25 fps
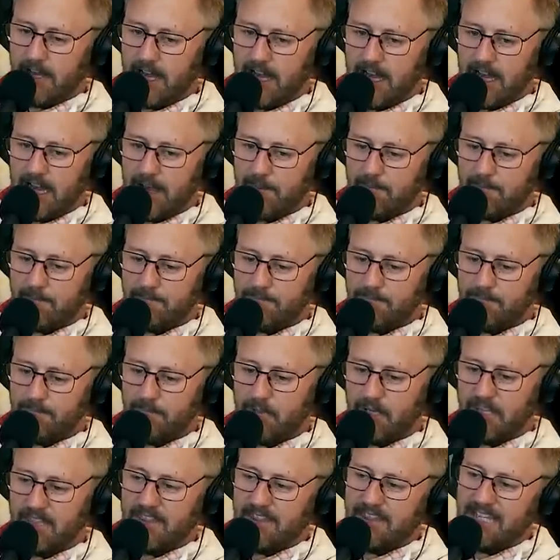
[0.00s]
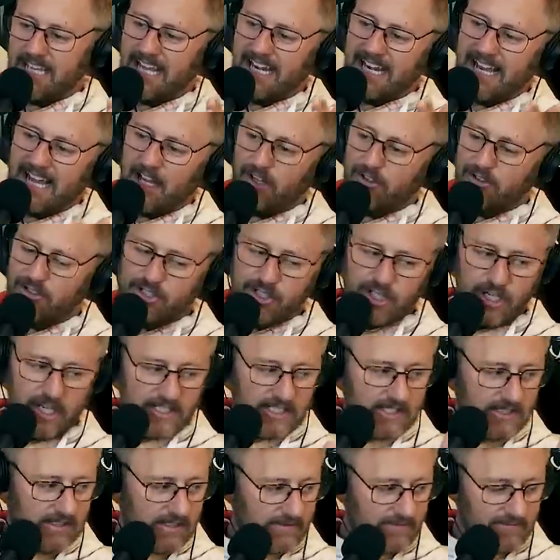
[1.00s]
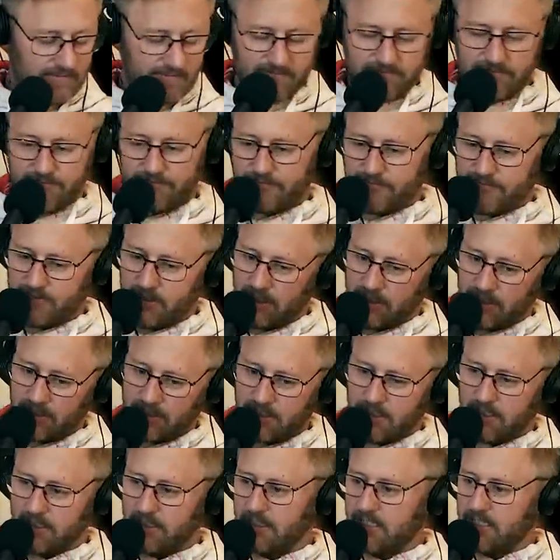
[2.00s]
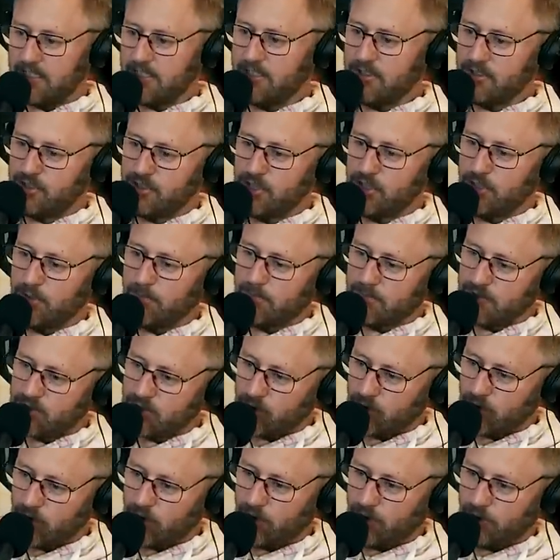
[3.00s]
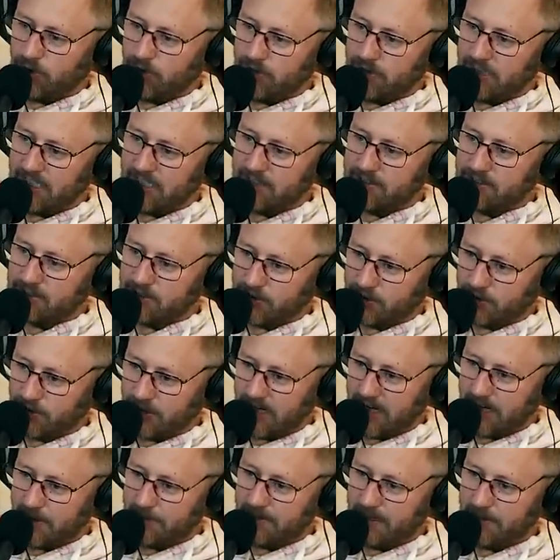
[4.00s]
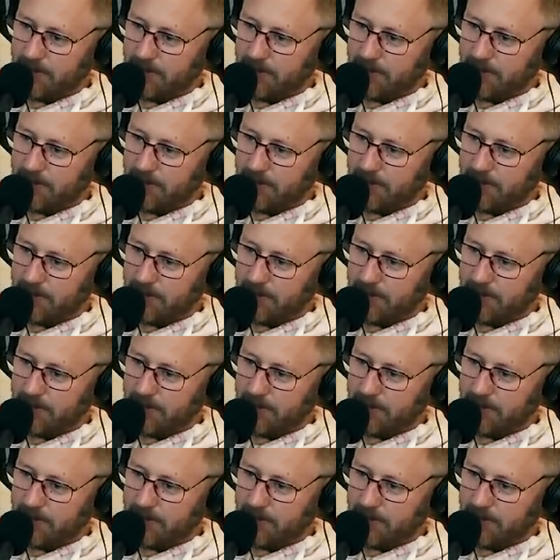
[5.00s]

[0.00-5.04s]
But then I'll just fucking doom scroll Instagram.